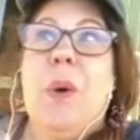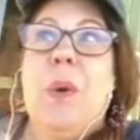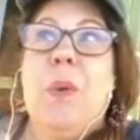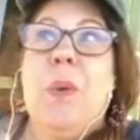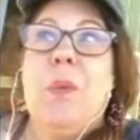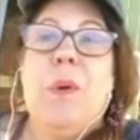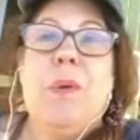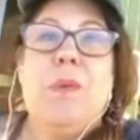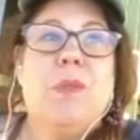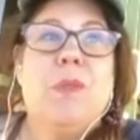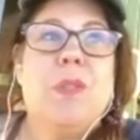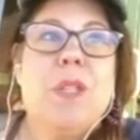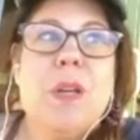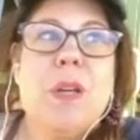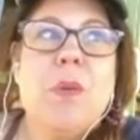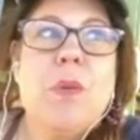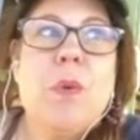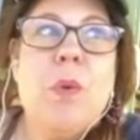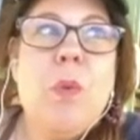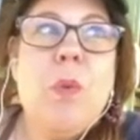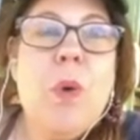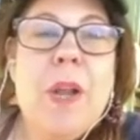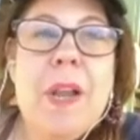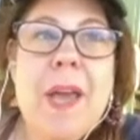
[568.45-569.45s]
one was like,
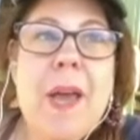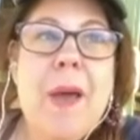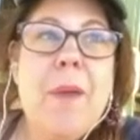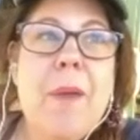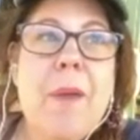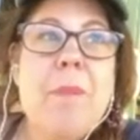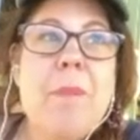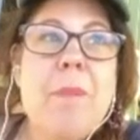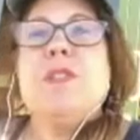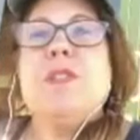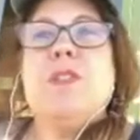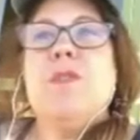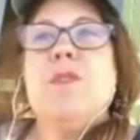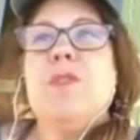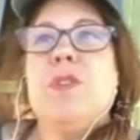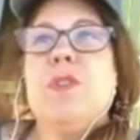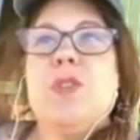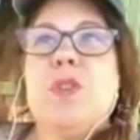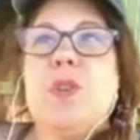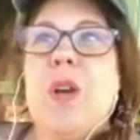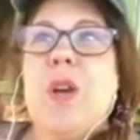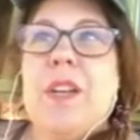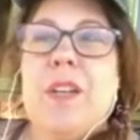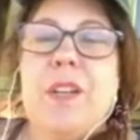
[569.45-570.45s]
well, what happens if you
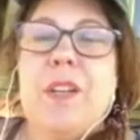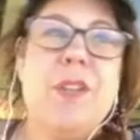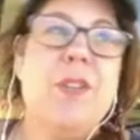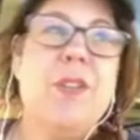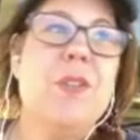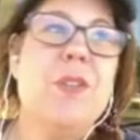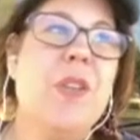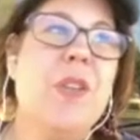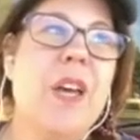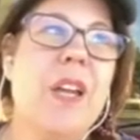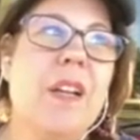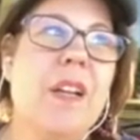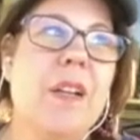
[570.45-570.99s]
try to do that?